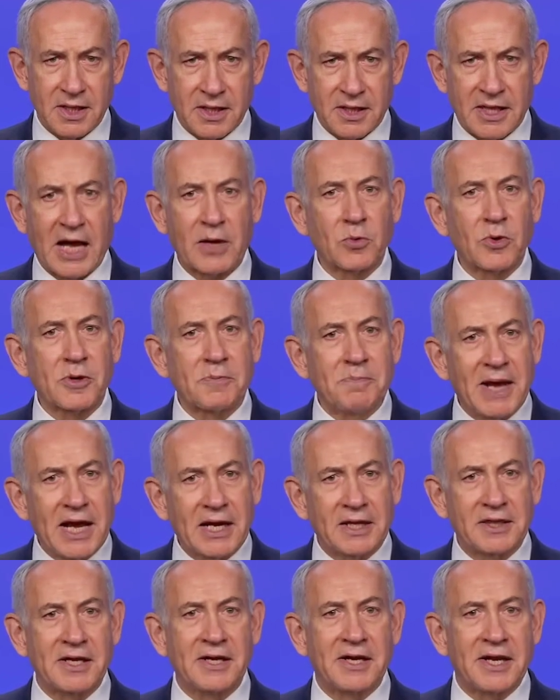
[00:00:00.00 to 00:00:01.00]
That would
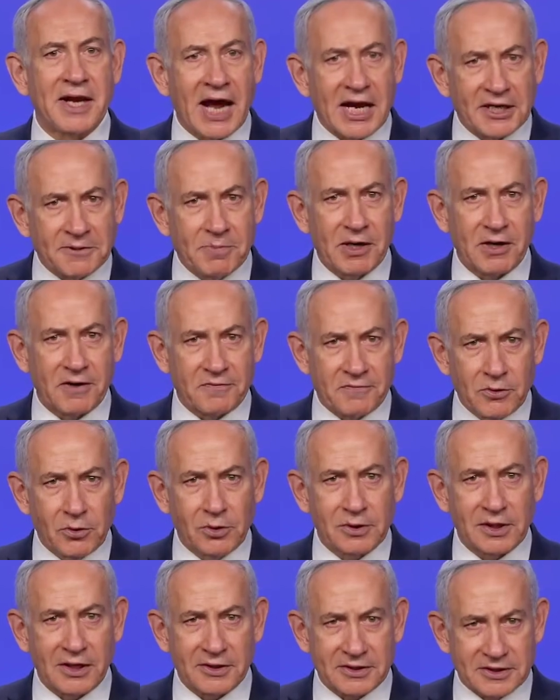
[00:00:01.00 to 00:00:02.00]
make the nightmare of
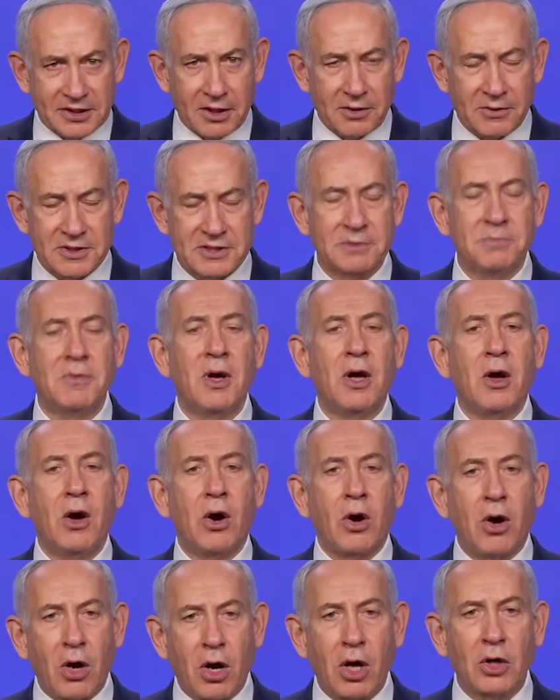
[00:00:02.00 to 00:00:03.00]
nuclear terrorism
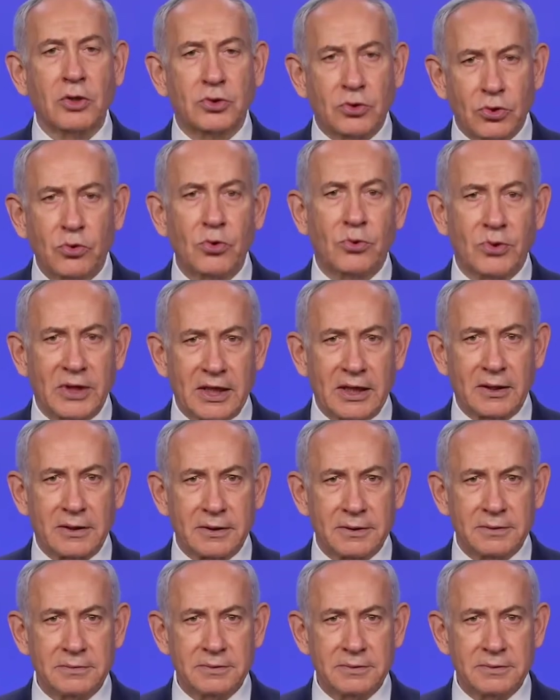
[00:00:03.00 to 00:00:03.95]
all too real.